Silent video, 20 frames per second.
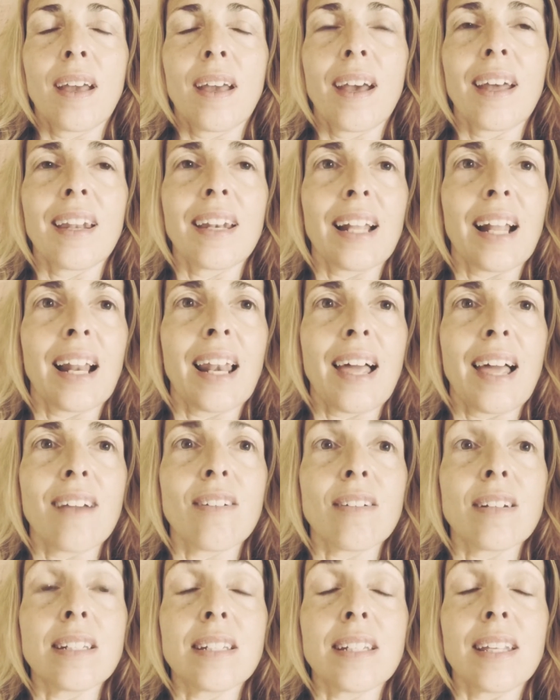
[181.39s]
and
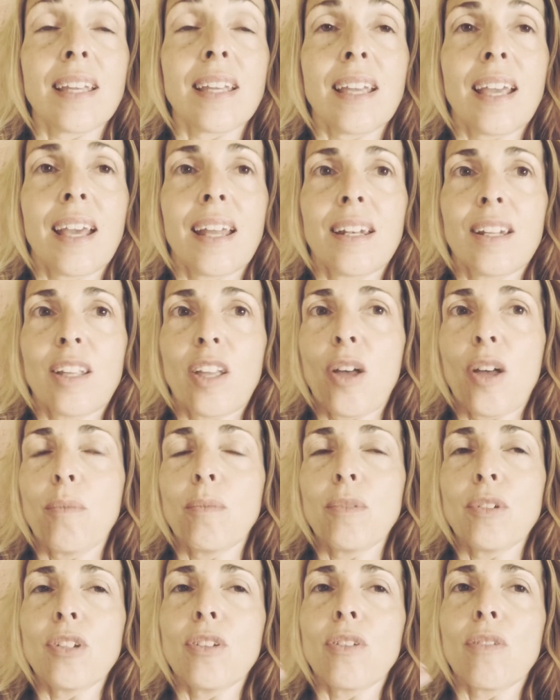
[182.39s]
clarity, and come
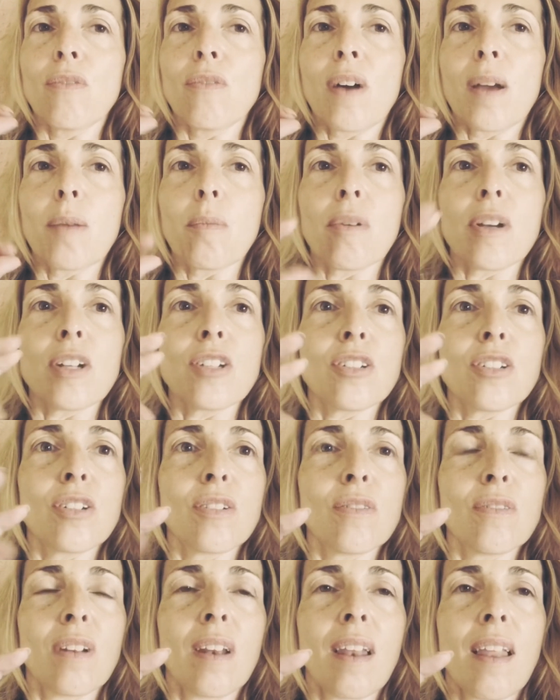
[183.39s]
to the vibration
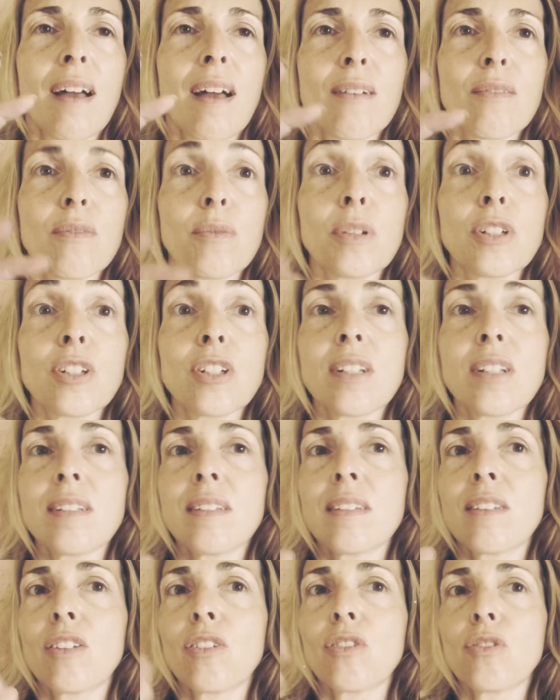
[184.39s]
of love, which
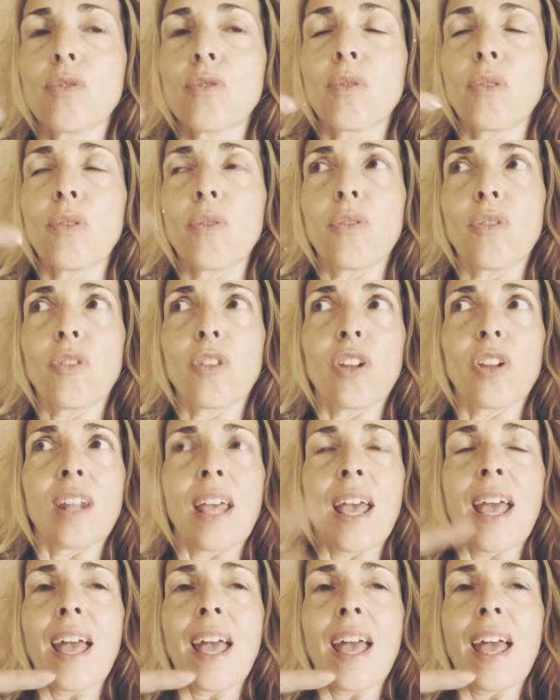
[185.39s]
is the truth that